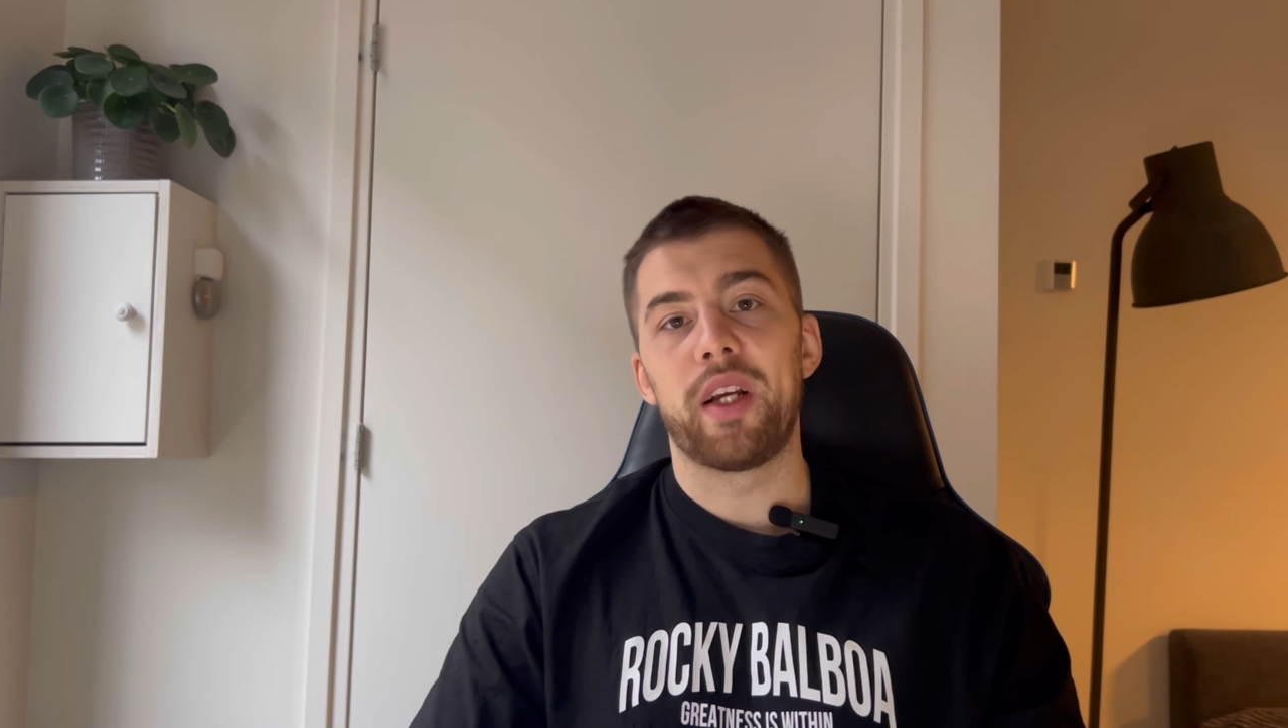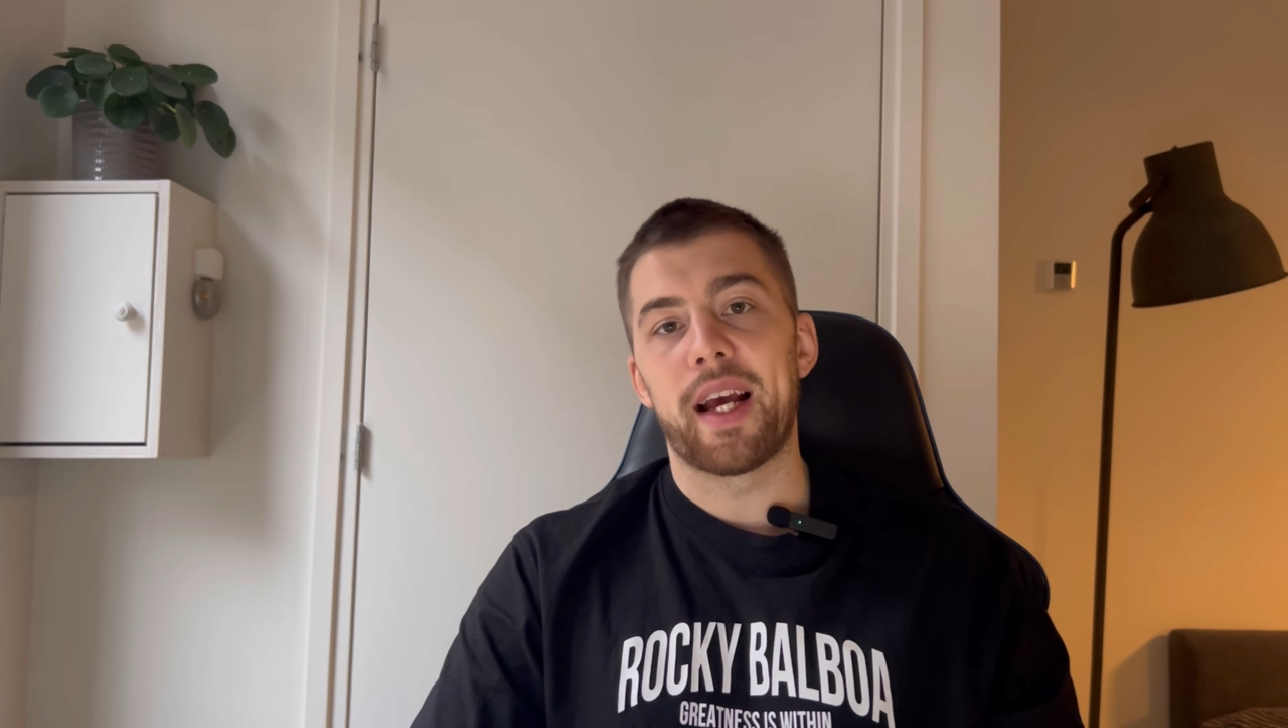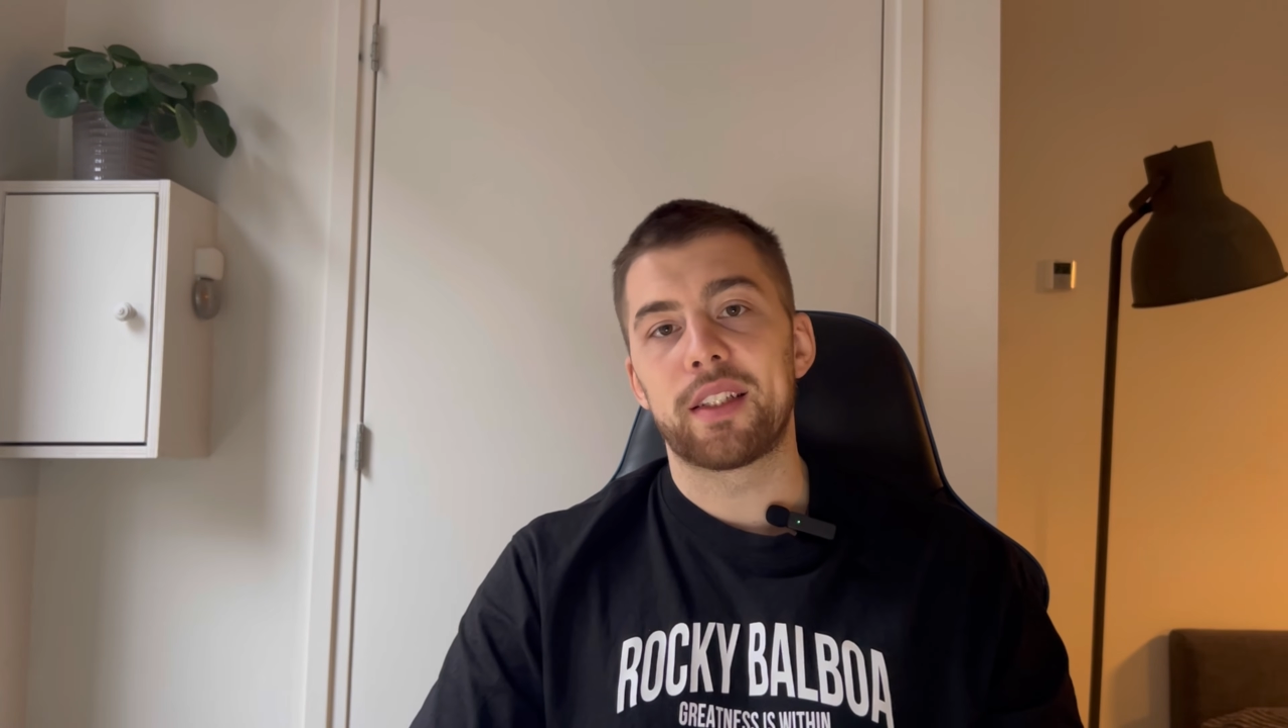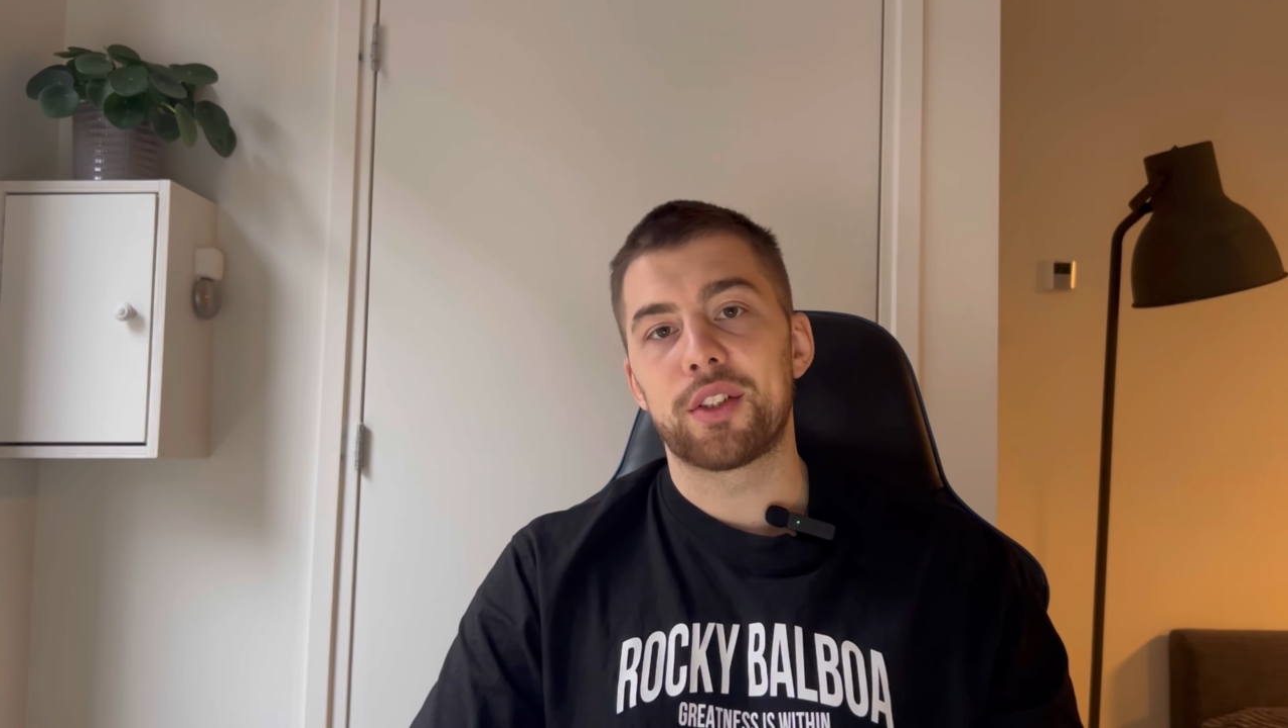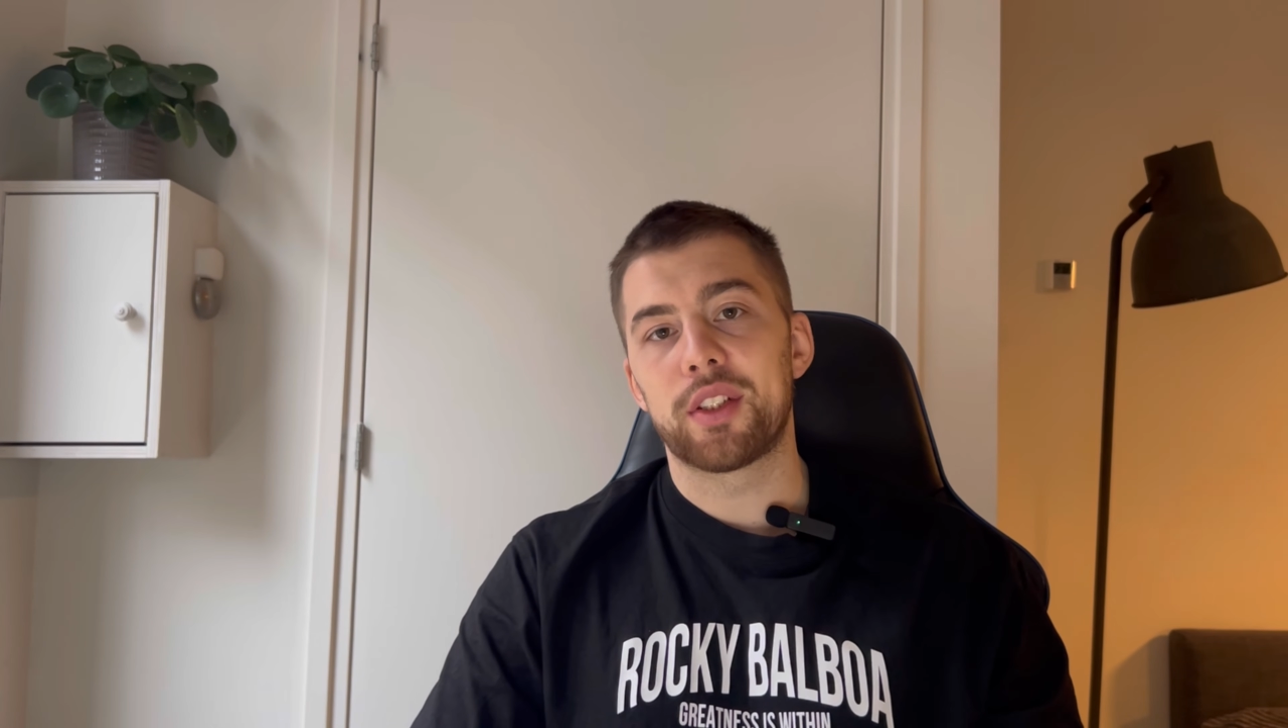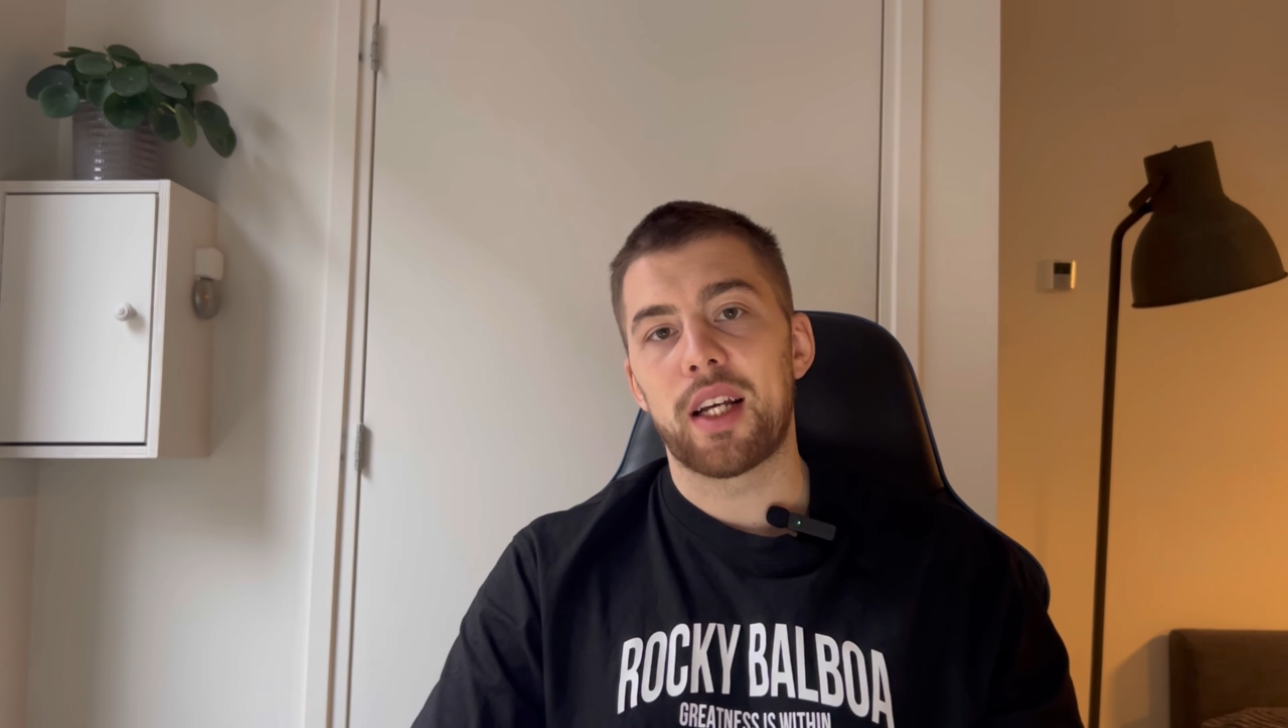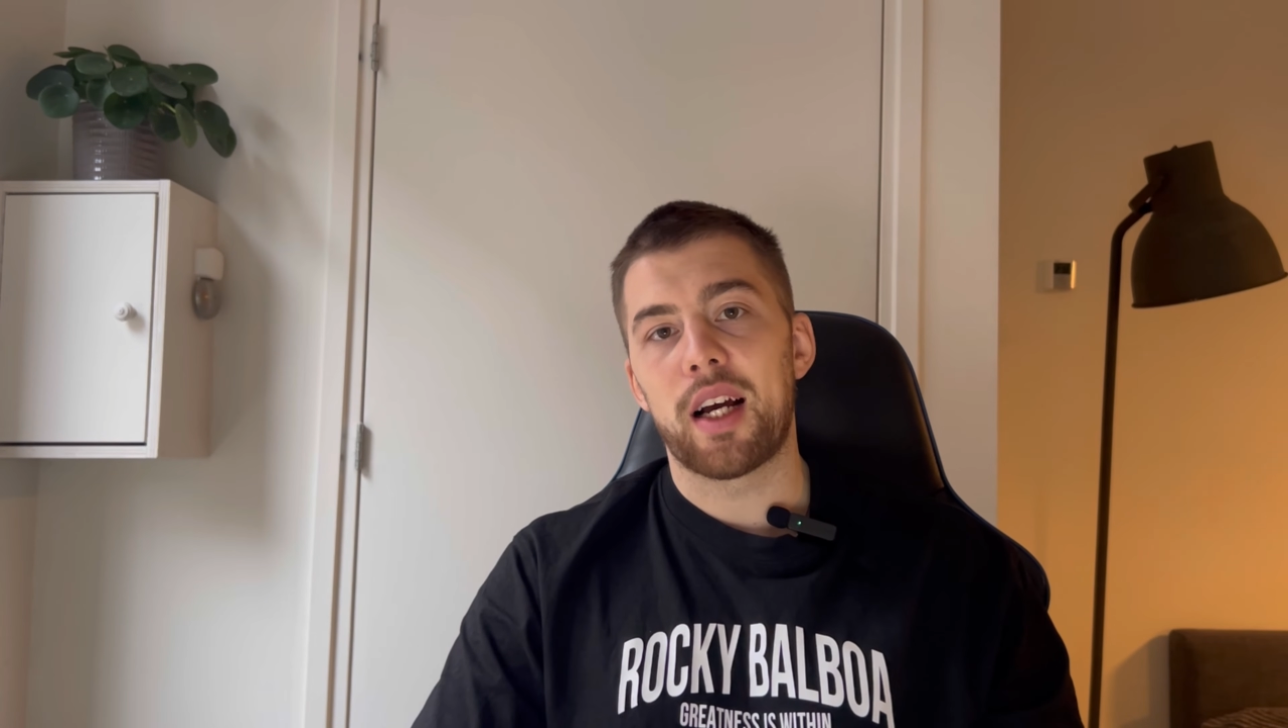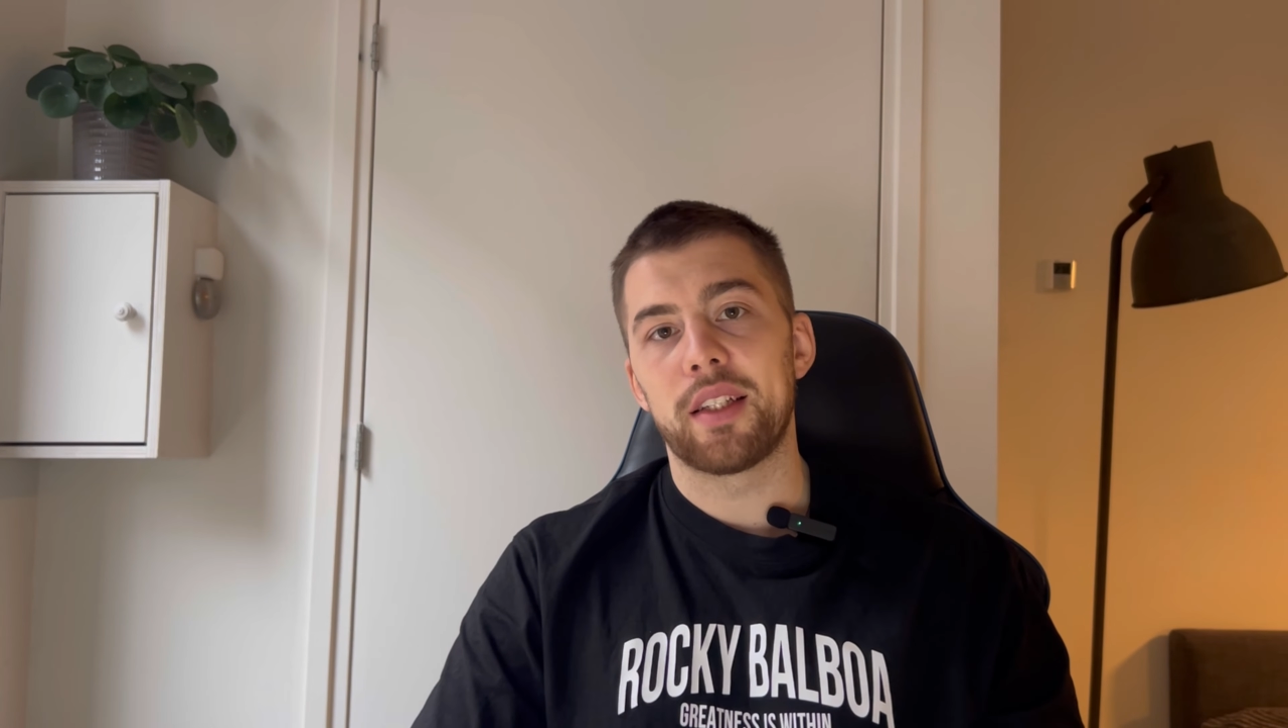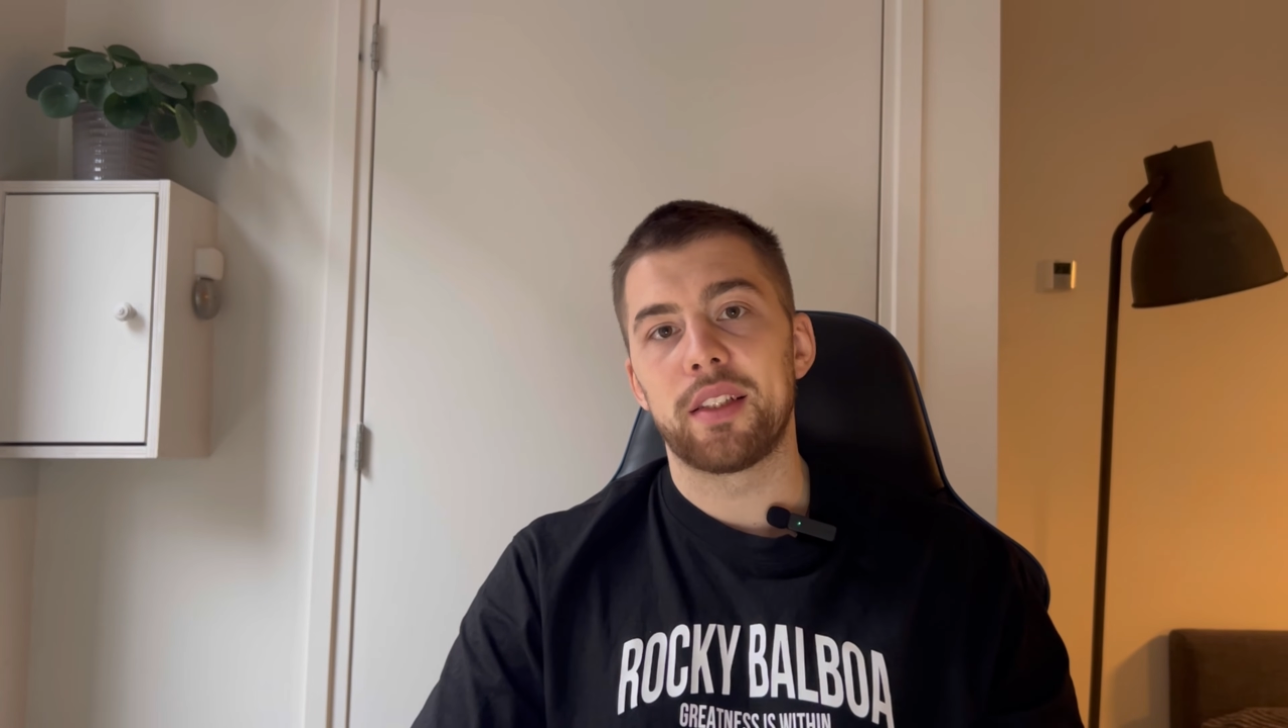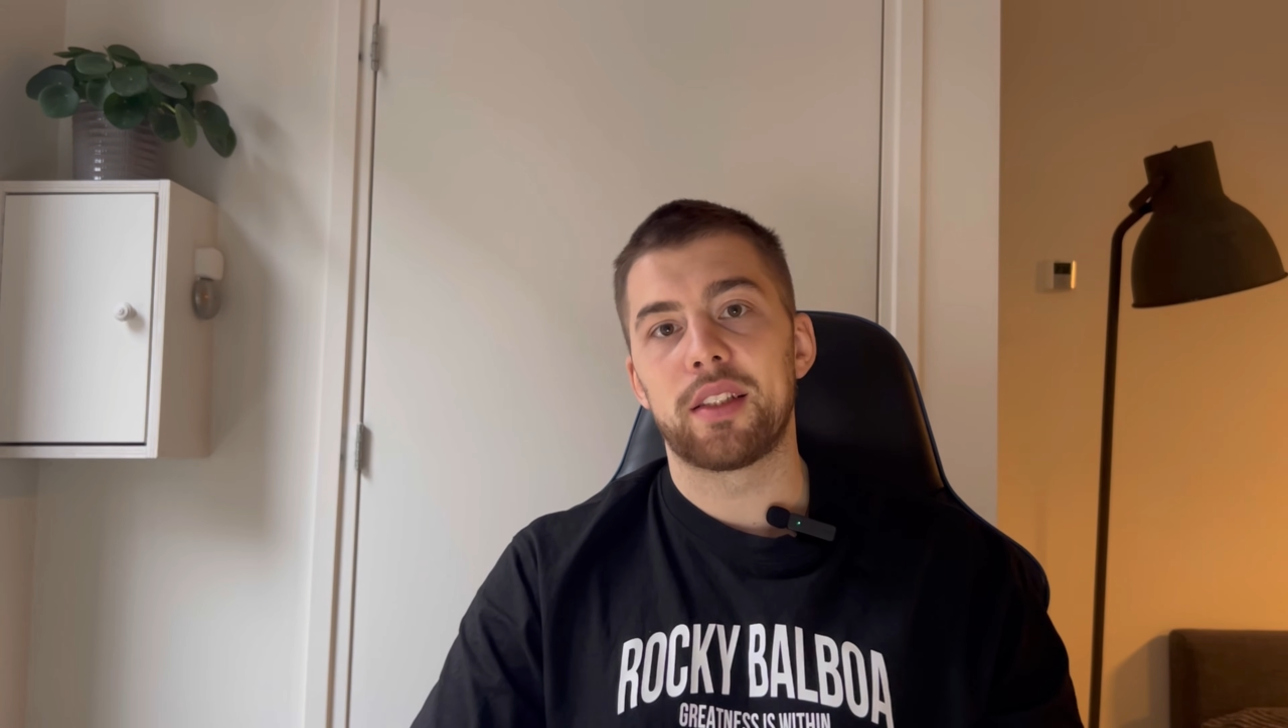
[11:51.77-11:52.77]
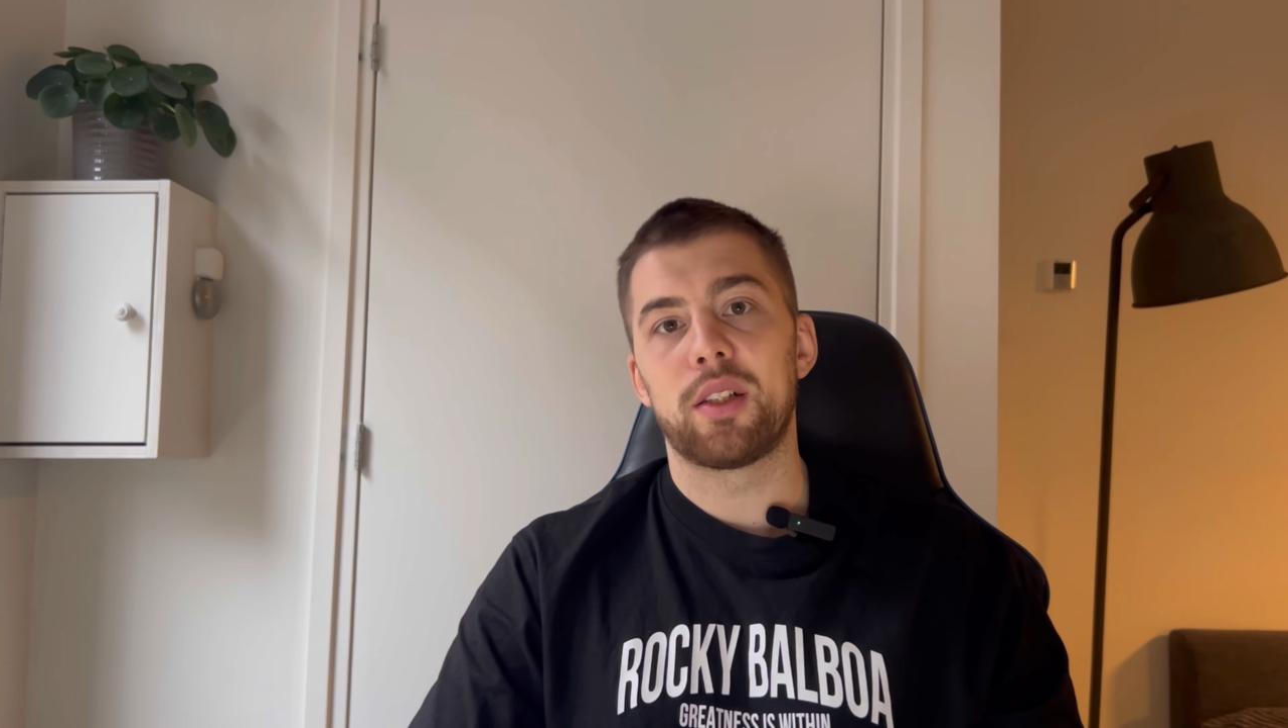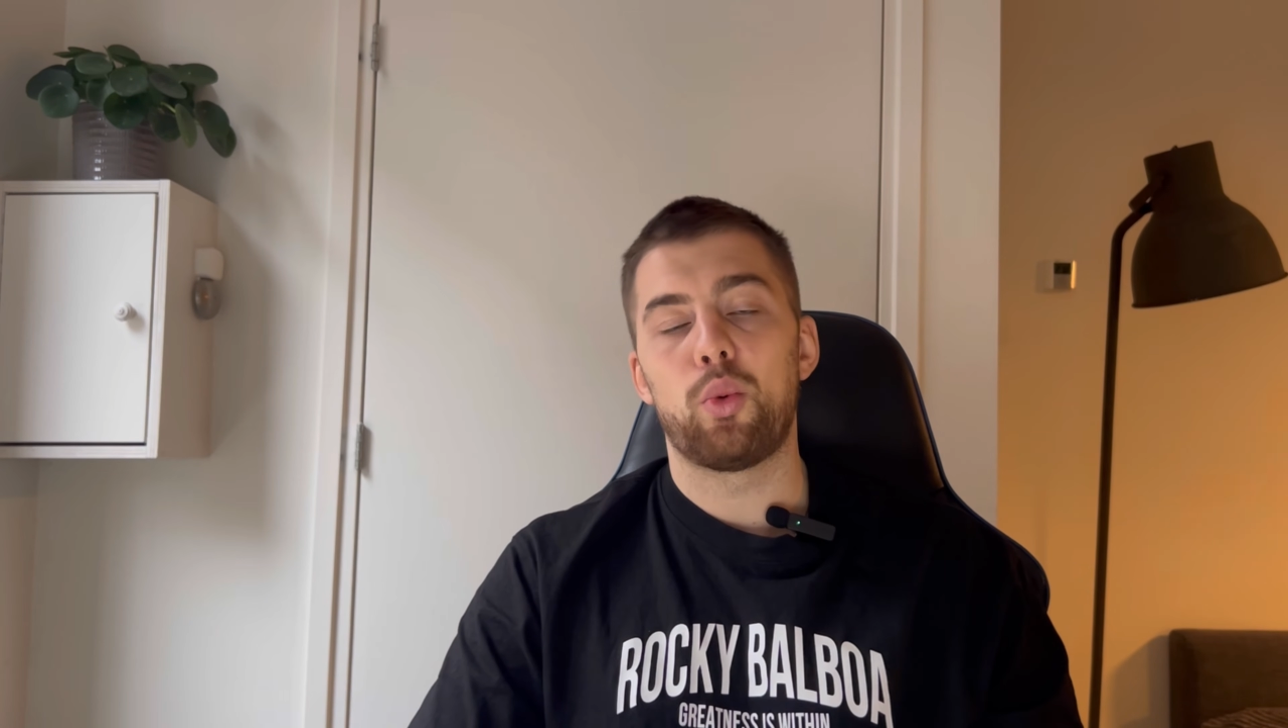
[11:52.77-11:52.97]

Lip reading: exercises,